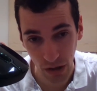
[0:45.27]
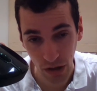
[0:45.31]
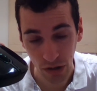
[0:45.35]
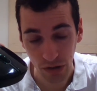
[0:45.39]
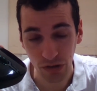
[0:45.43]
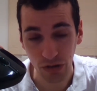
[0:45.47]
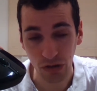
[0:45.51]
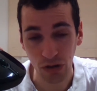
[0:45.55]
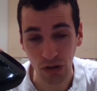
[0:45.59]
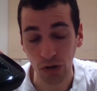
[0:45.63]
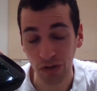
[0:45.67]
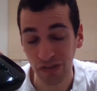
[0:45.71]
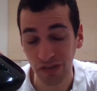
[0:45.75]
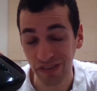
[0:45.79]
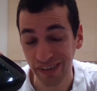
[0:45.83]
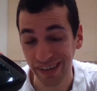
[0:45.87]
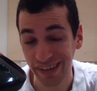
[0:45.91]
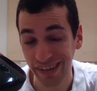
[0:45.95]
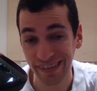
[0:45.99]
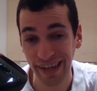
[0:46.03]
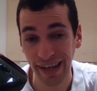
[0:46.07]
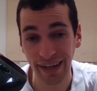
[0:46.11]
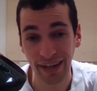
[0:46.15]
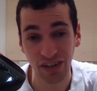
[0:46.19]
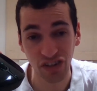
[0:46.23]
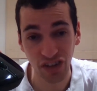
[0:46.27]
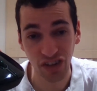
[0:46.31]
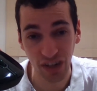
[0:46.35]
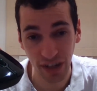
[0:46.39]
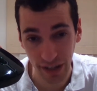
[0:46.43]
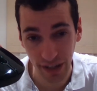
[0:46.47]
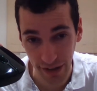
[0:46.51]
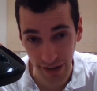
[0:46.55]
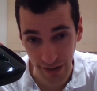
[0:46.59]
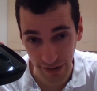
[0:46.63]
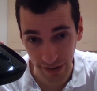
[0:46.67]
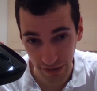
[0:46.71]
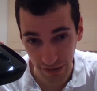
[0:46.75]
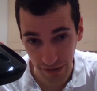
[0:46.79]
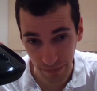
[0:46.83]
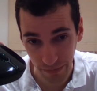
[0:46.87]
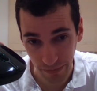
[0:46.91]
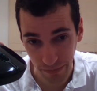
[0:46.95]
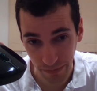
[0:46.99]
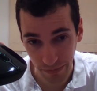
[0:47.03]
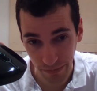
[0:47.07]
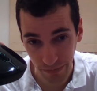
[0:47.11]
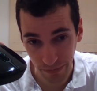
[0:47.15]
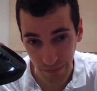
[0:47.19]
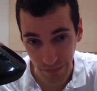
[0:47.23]
do not eat any cheese.
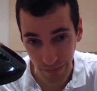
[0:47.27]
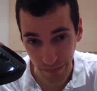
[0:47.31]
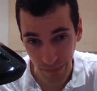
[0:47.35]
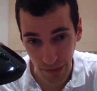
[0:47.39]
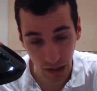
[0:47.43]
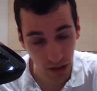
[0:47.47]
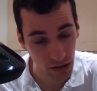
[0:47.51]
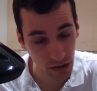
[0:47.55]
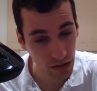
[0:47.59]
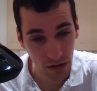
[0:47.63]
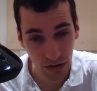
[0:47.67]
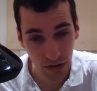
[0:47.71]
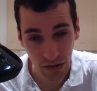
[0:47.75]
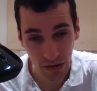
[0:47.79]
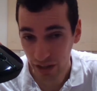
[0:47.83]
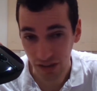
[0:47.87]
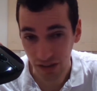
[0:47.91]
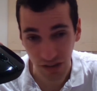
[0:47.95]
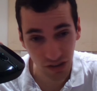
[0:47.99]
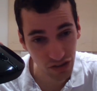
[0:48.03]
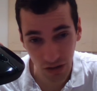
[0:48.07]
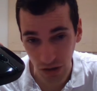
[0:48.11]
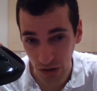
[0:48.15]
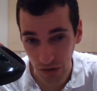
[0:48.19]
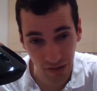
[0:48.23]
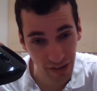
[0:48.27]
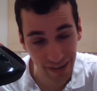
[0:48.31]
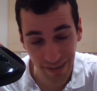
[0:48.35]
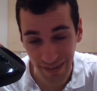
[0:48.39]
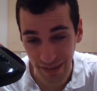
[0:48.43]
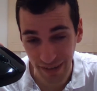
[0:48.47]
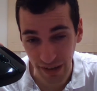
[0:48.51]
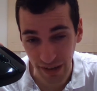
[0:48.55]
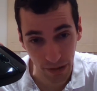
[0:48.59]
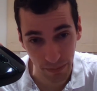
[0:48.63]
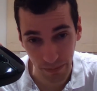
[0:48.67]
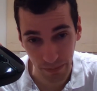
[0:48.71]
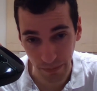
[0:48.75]
They just don't eat it.